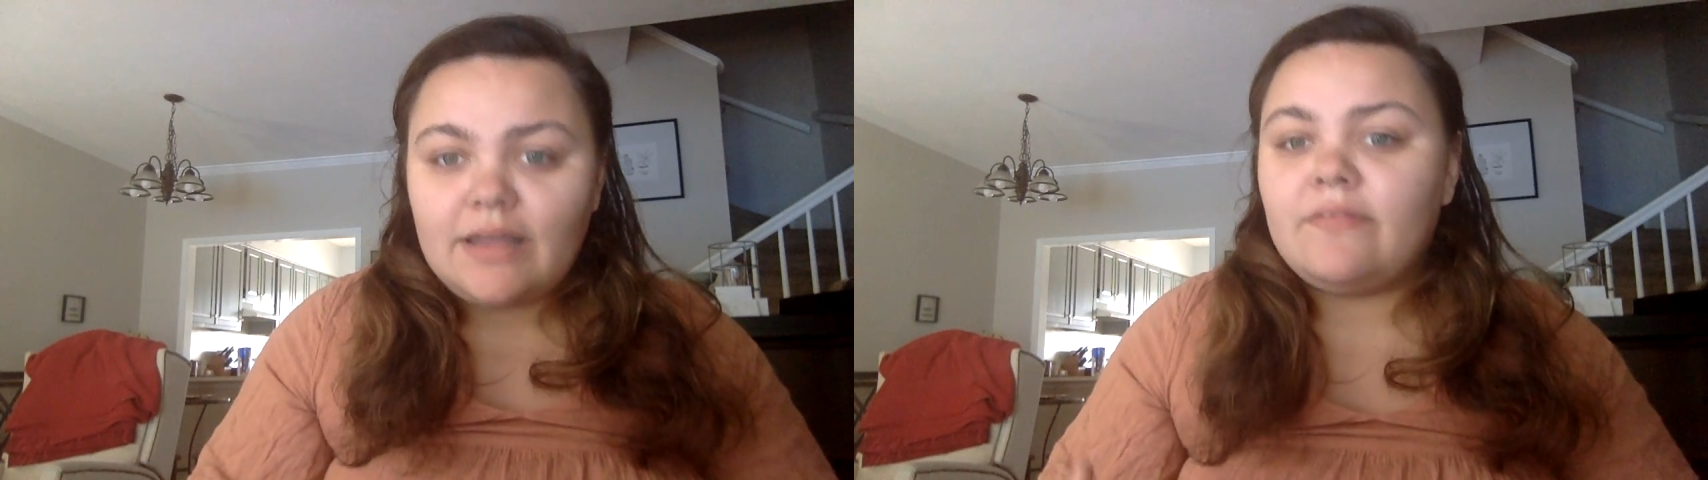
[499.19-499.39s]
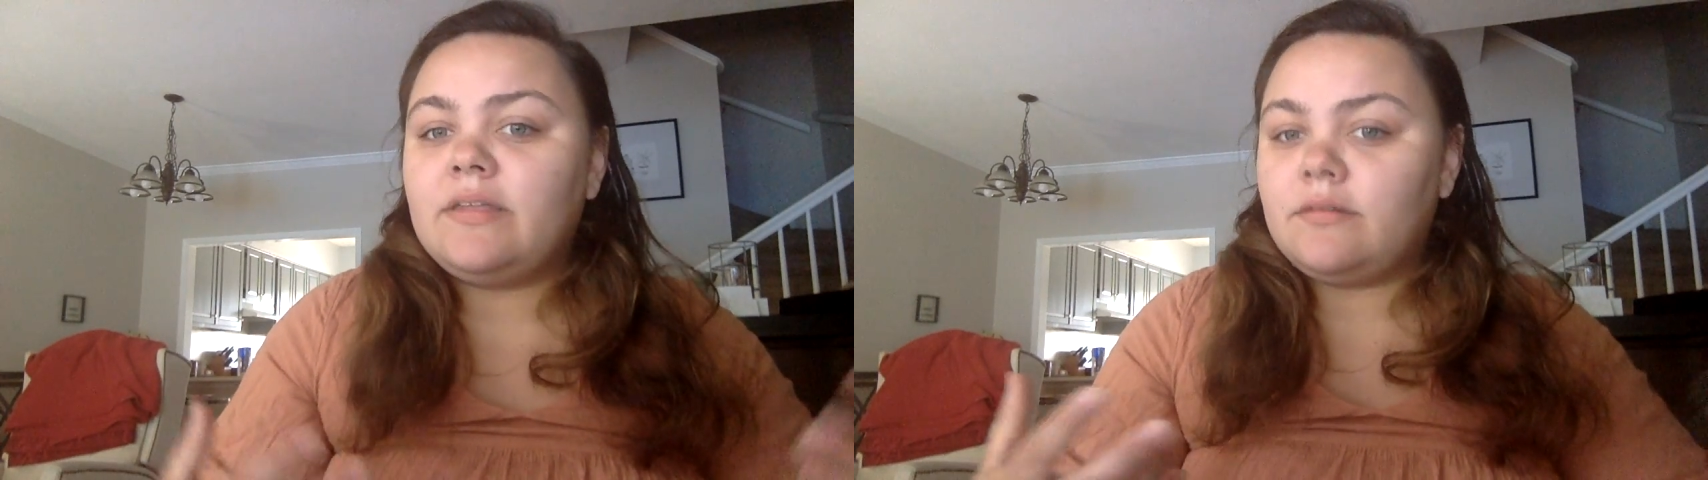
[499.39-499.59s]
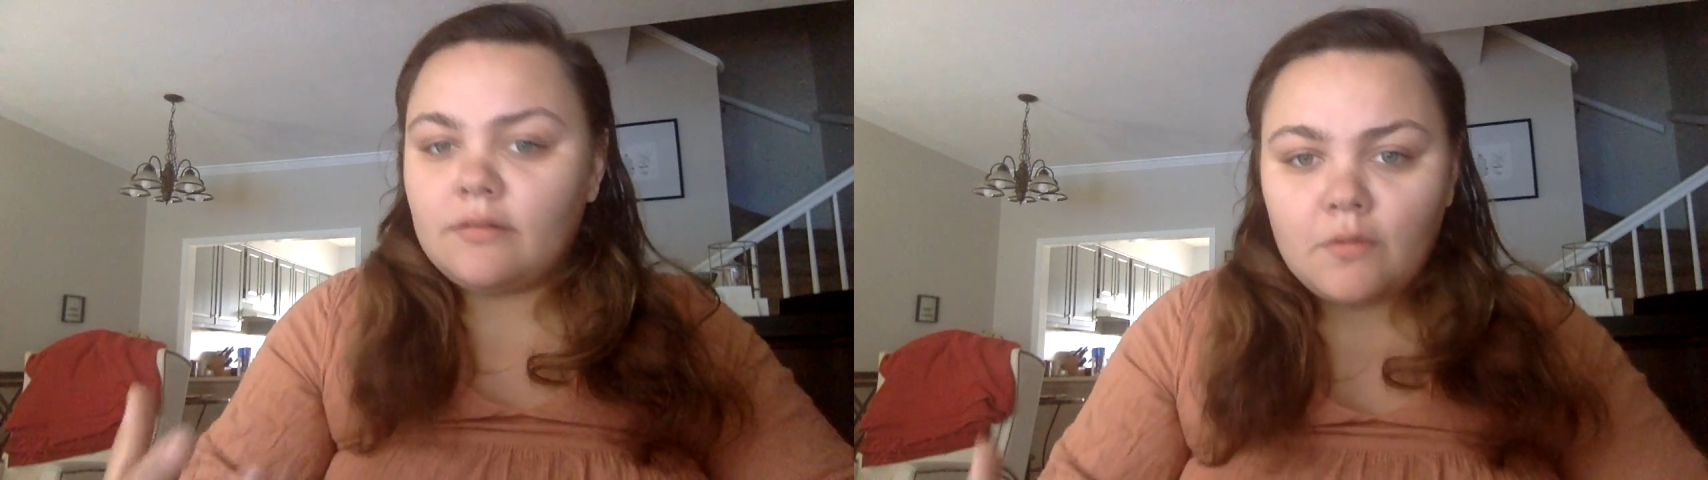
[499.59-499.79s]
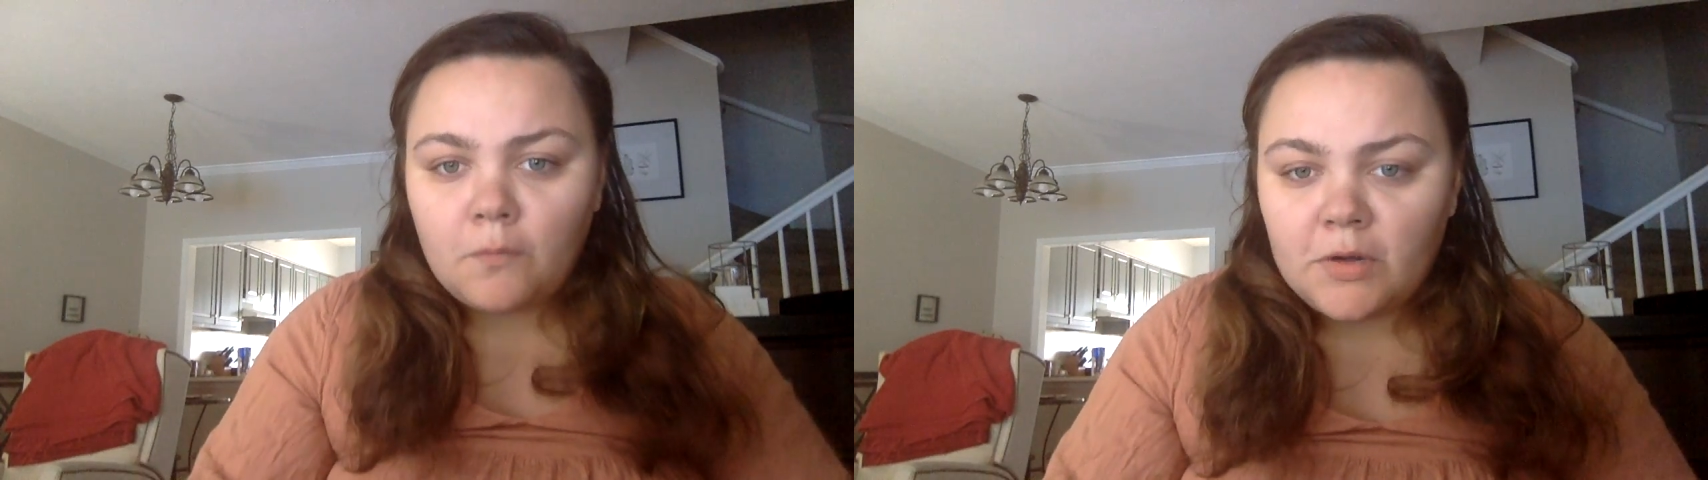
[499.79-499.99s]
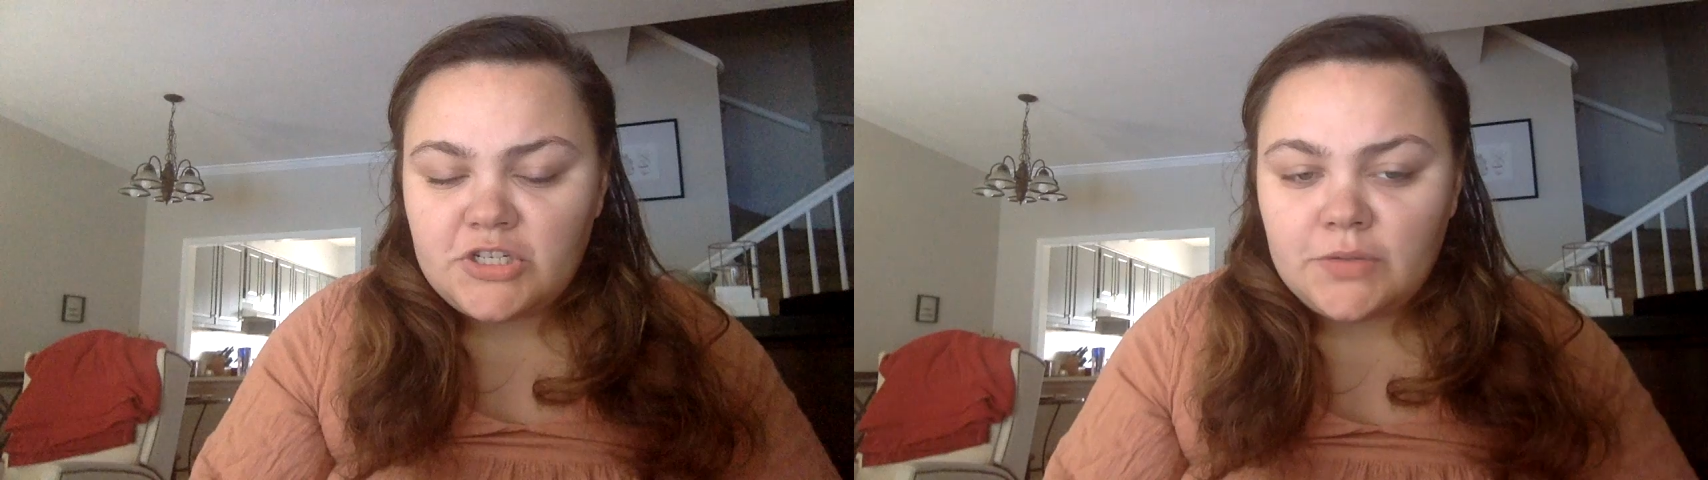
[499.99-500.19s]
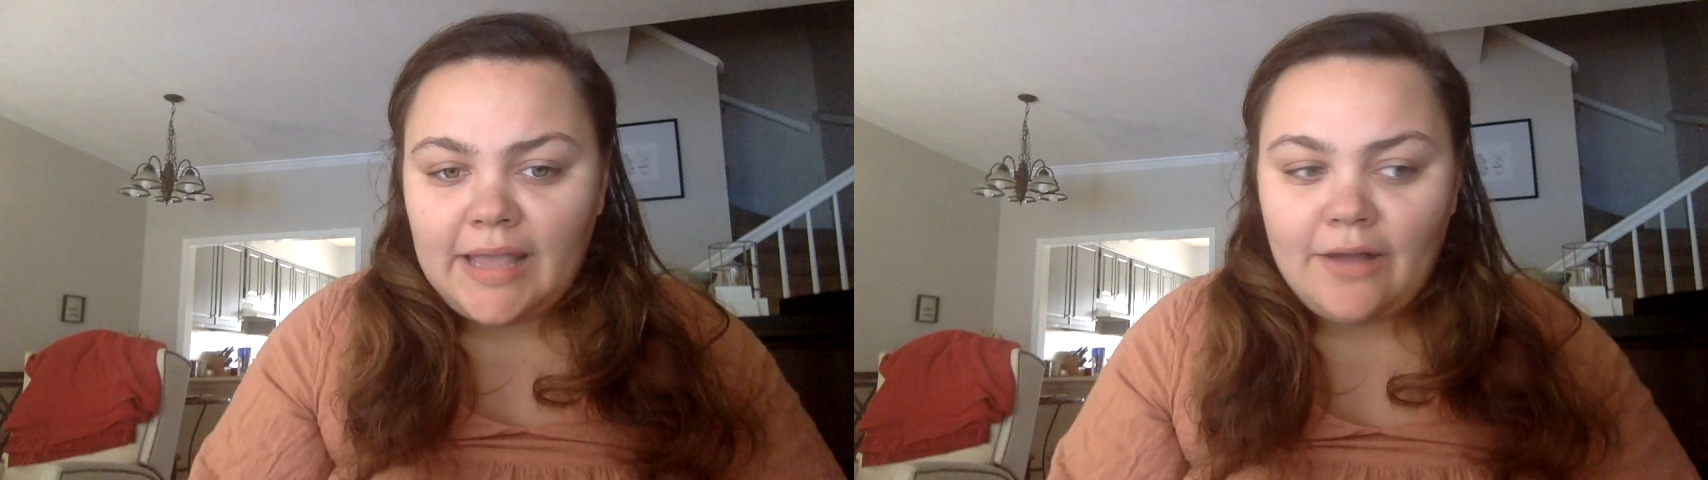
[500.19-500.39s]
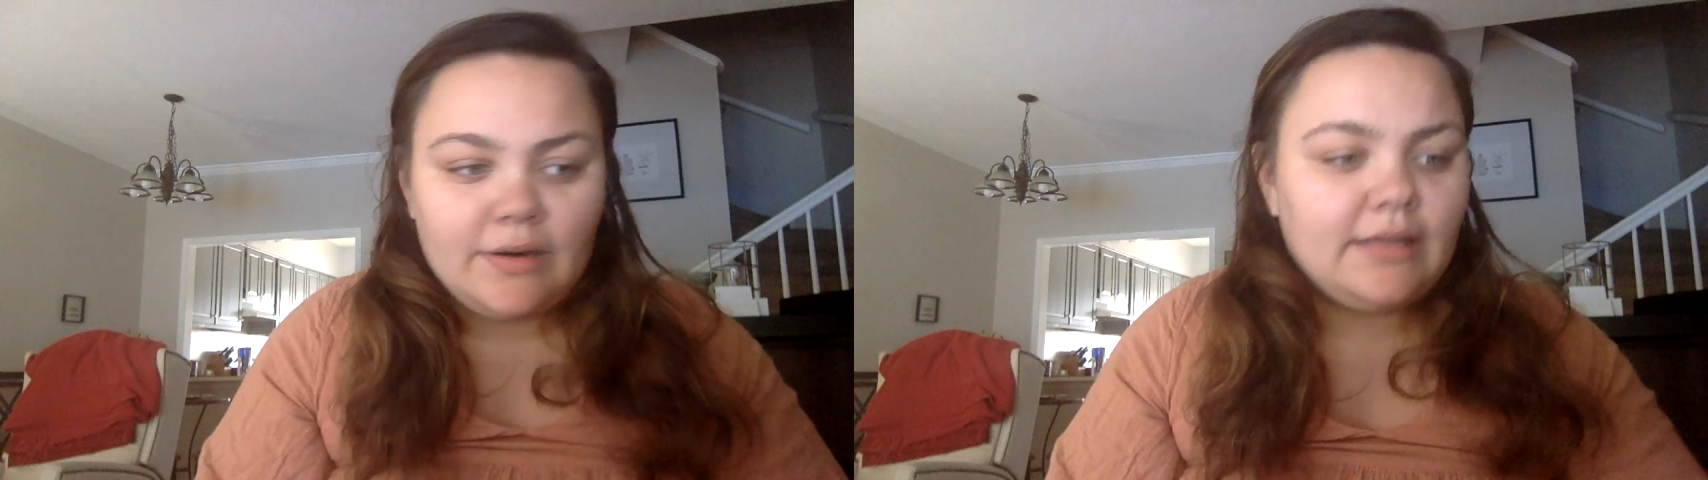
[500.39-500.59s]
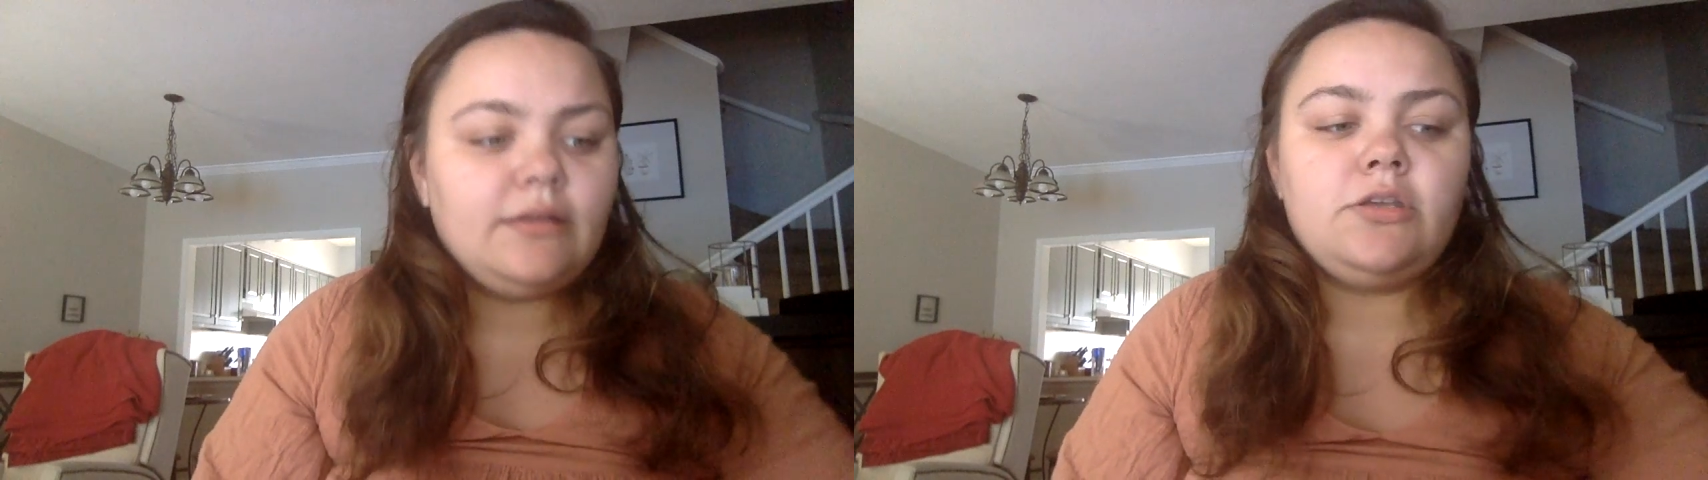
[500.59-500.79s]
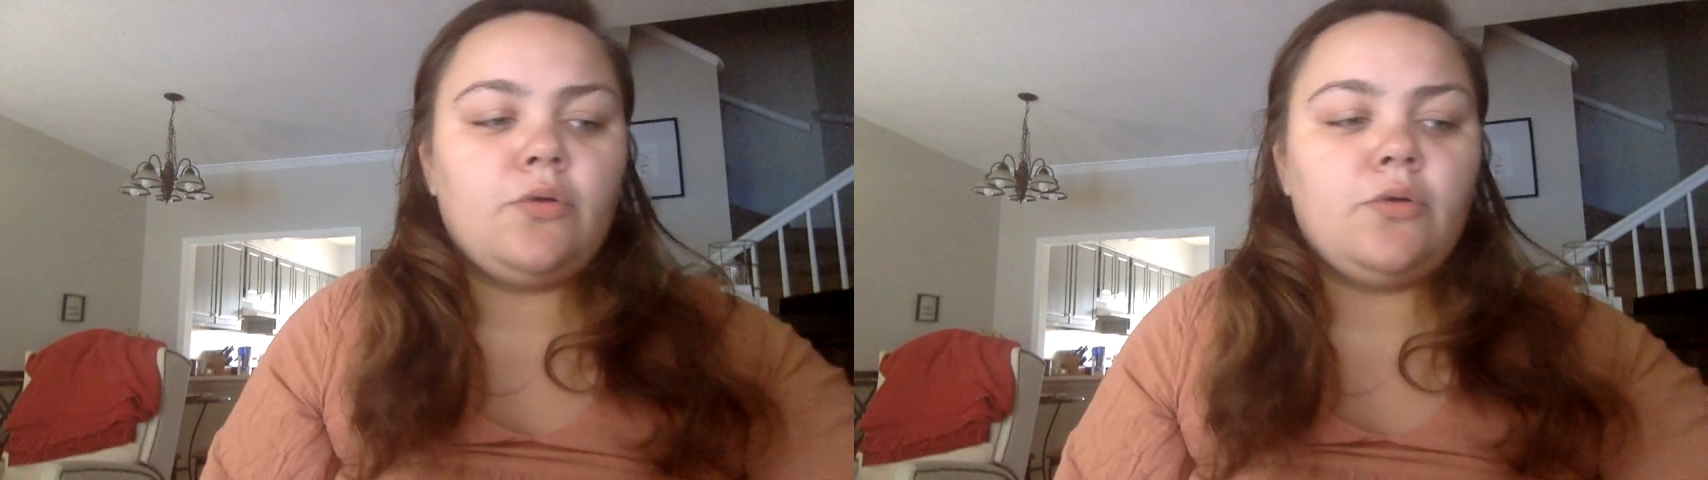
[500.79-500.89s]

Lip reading: and then once you count in,